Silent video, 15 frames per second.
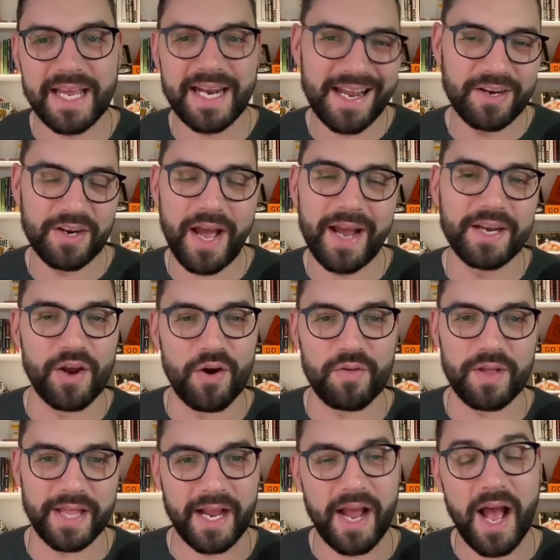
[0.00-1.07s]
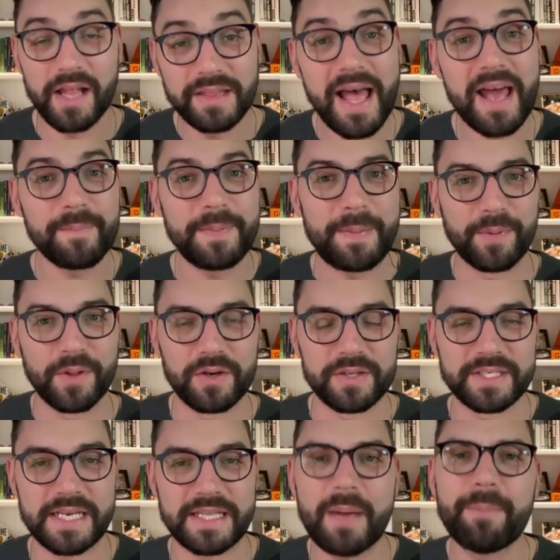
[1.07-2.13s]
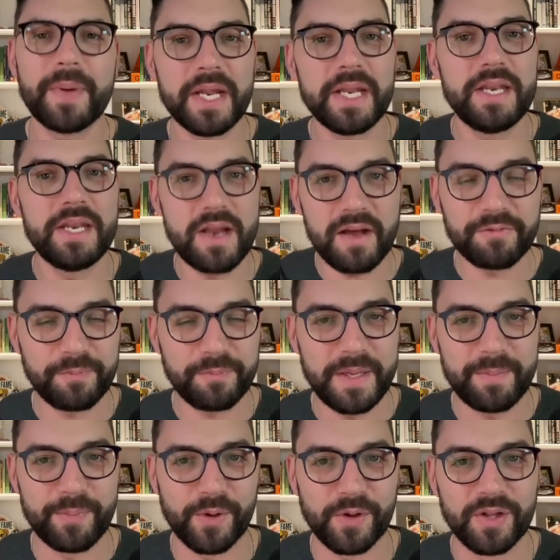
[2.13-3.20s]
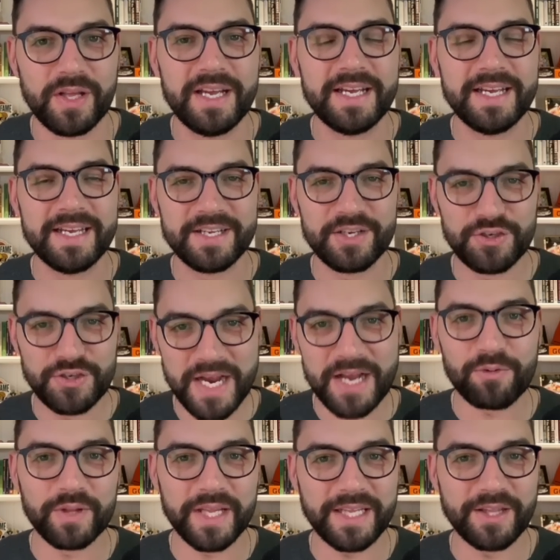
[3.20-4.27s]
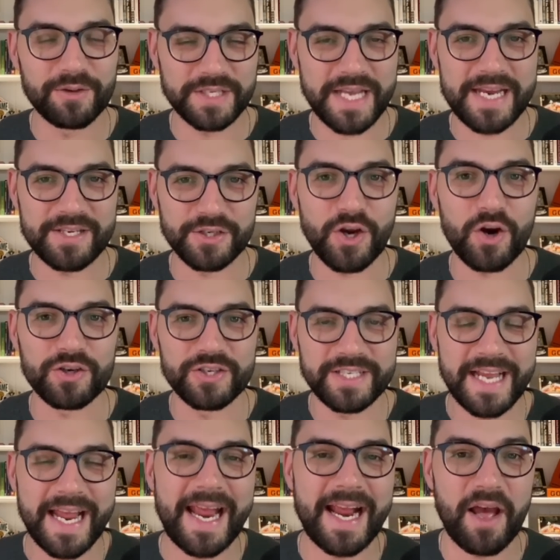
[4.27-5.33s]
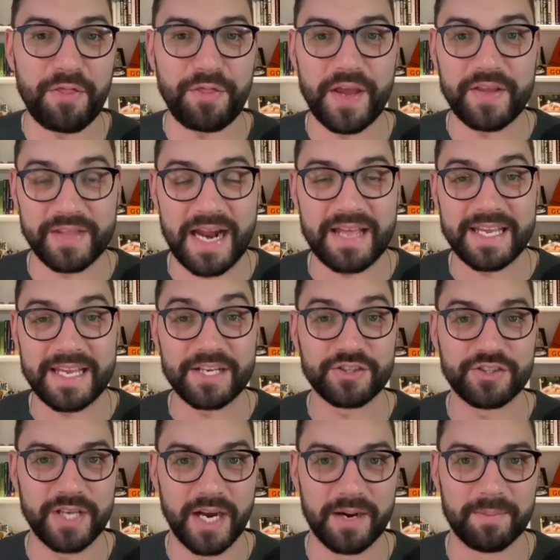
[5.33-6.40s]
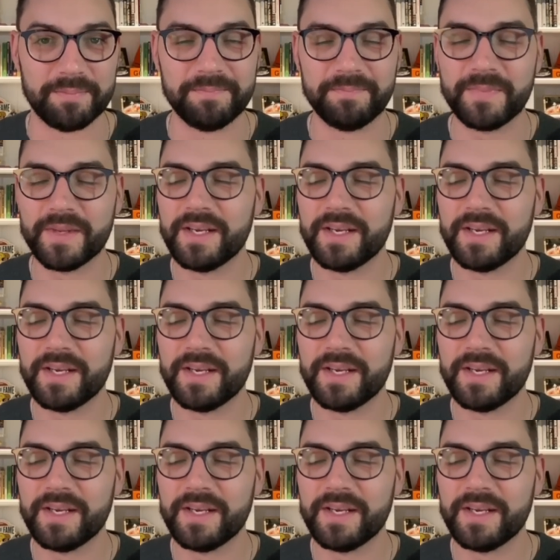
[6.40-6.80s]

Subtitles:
And I know that, like, a lot of people aren't saying that, but enough people generally in those cases are saying a thing that I think is dumb